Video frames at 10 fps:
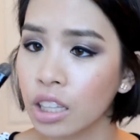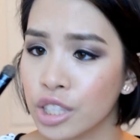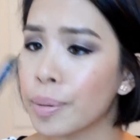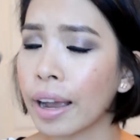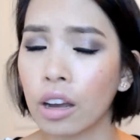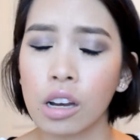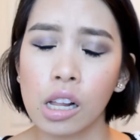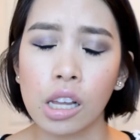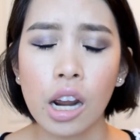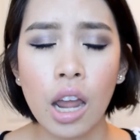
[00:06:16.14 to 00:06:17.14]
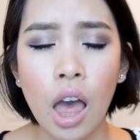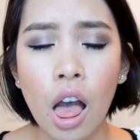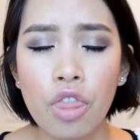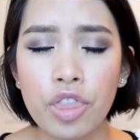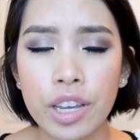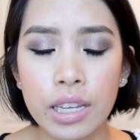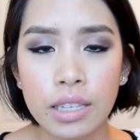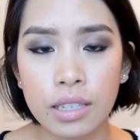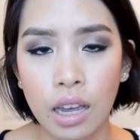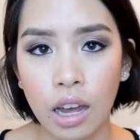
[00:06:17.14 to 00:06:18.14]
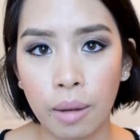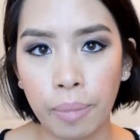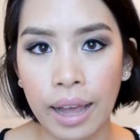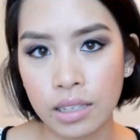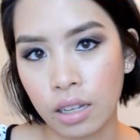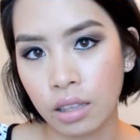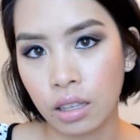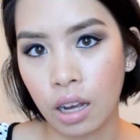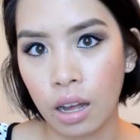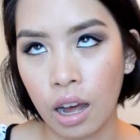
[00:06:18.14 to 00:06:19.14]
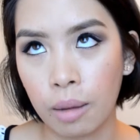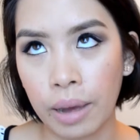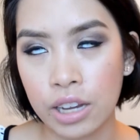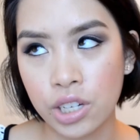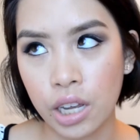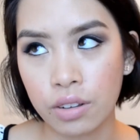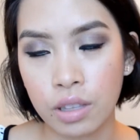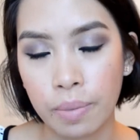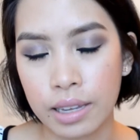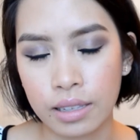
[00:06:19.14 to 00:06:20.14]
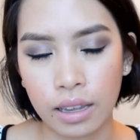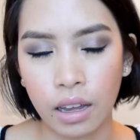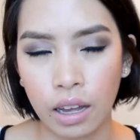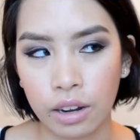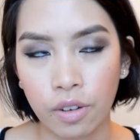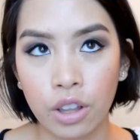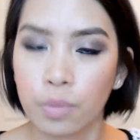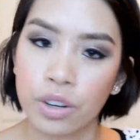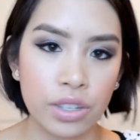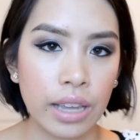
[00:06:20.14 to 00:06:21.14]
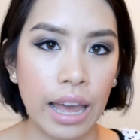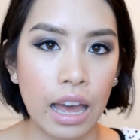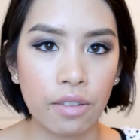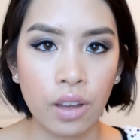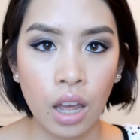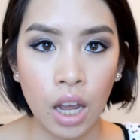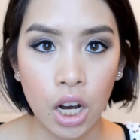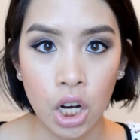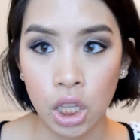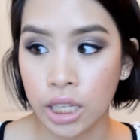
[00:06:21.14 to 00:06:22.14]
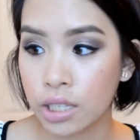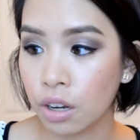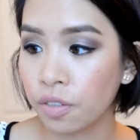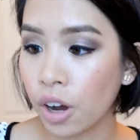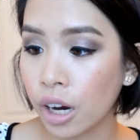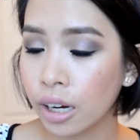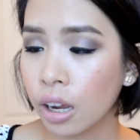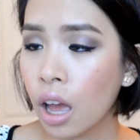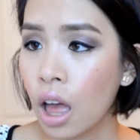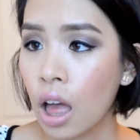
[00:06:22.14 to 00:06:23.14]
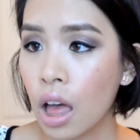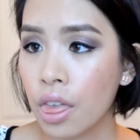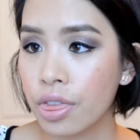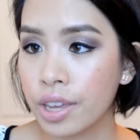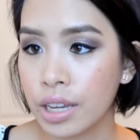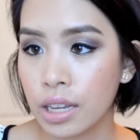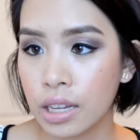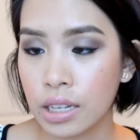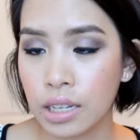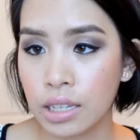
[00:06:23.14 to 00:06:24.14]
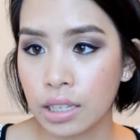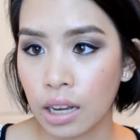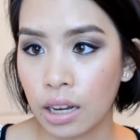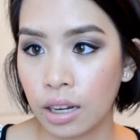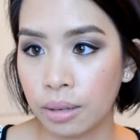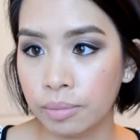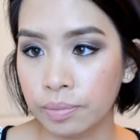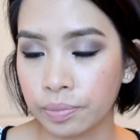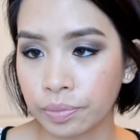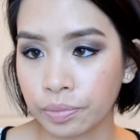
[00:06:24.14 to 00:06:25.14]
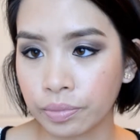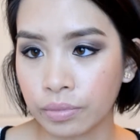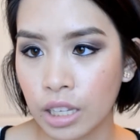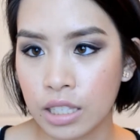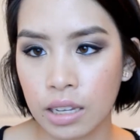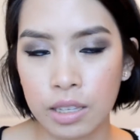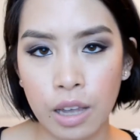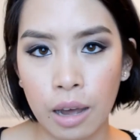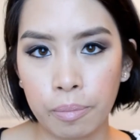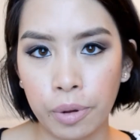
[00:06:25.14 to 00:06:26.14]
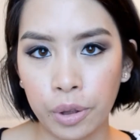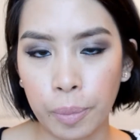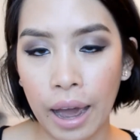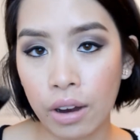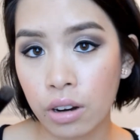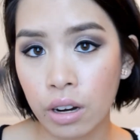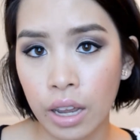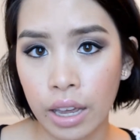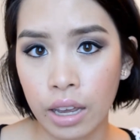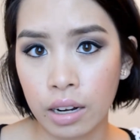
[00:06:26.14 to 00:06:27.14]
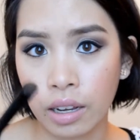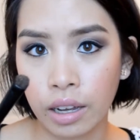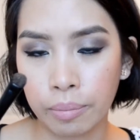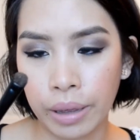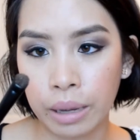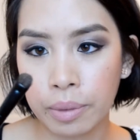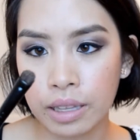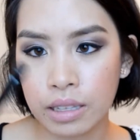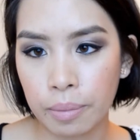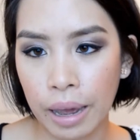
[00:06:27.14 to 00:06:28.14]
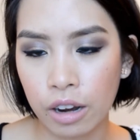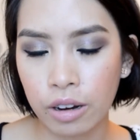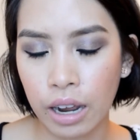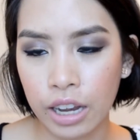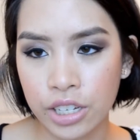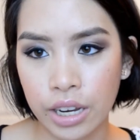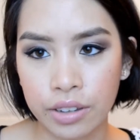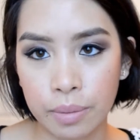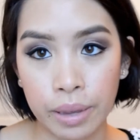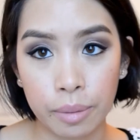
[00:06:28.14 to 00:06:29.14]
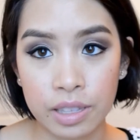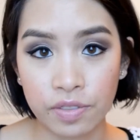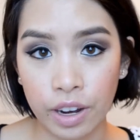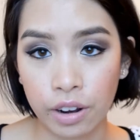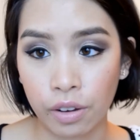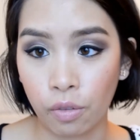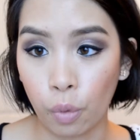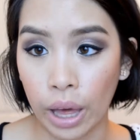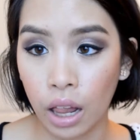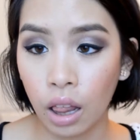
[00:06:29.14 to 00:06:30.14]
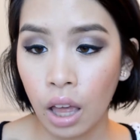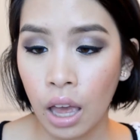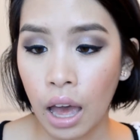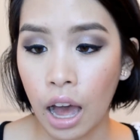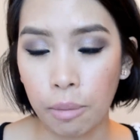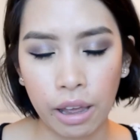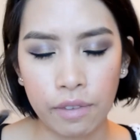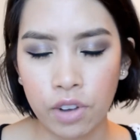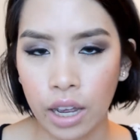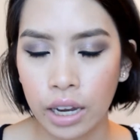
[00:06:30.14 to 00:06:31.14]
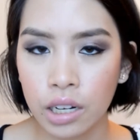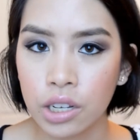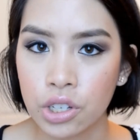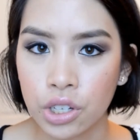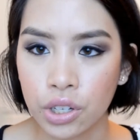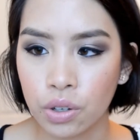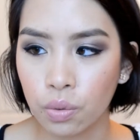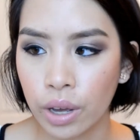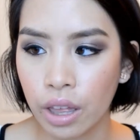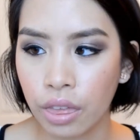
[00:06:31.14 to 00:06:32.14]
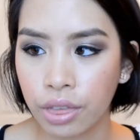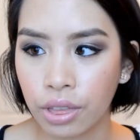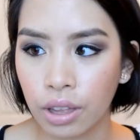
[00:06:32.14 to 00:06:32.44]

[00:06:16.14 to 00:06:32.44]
to pack on color. This packs on eyeshadows the best out of all the brushes I have currently so far. These this does both powder and pigments, powder, eyeshadows, and pigments very well. I have not had an issue with